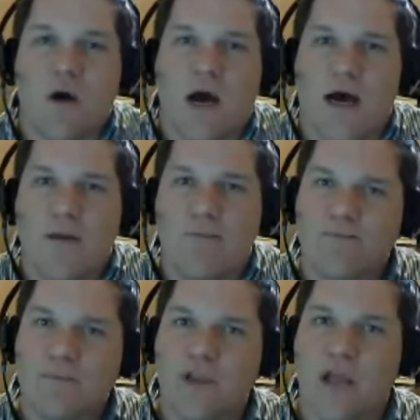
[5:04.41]

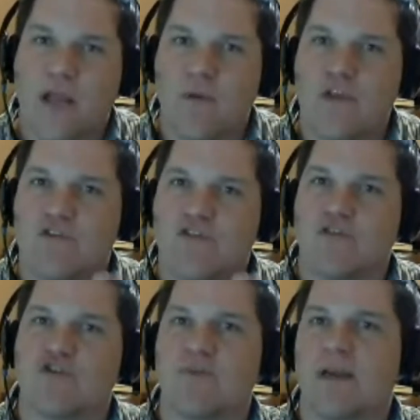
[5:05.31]
and we use
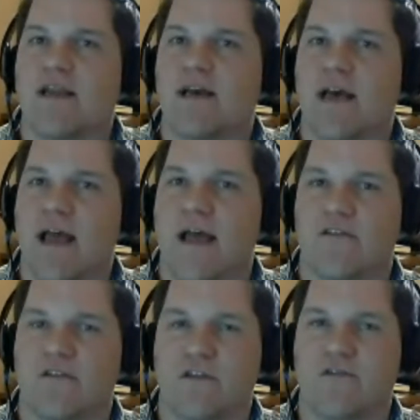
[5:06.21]
social media
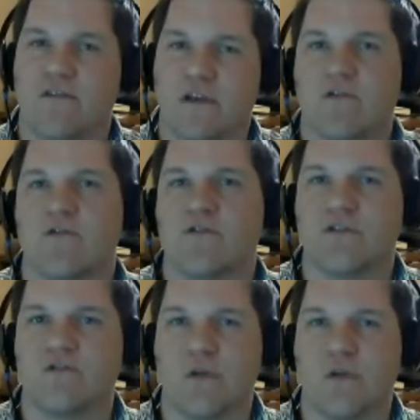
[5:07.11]
as the vehicle
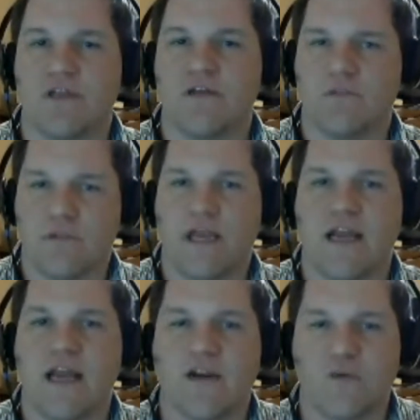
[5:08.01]
to really
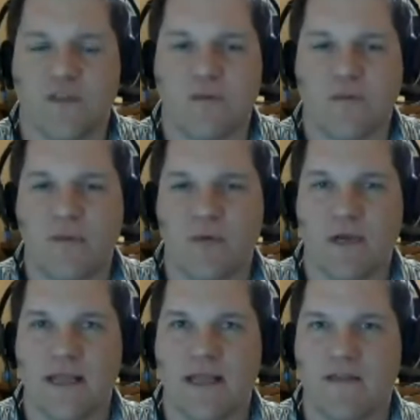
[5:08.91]
connect with the people
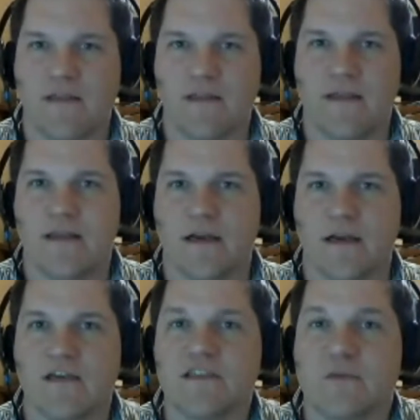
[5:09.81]
and get the
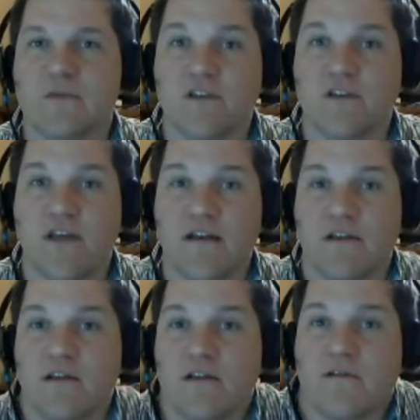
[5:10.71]
customers of that
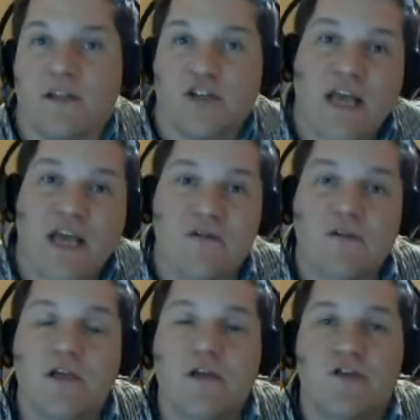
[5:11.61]
channel
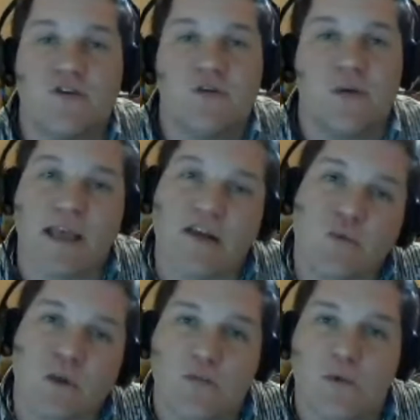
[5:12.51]
to engage
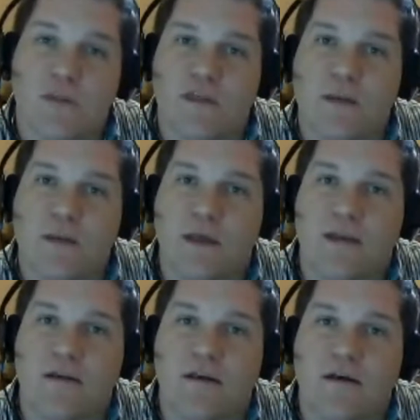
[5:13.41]
with them
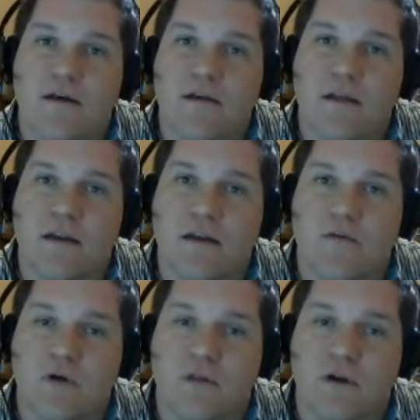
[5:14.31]
and to
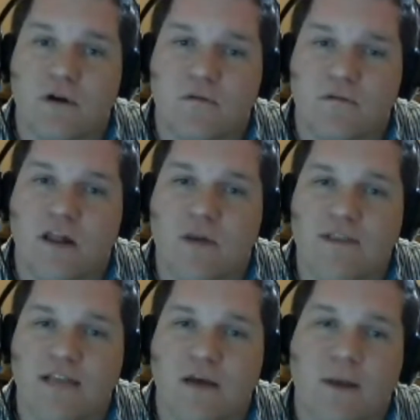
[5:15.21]
grow their
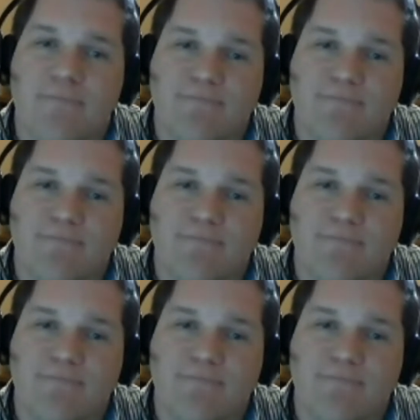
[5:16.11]
followings that way.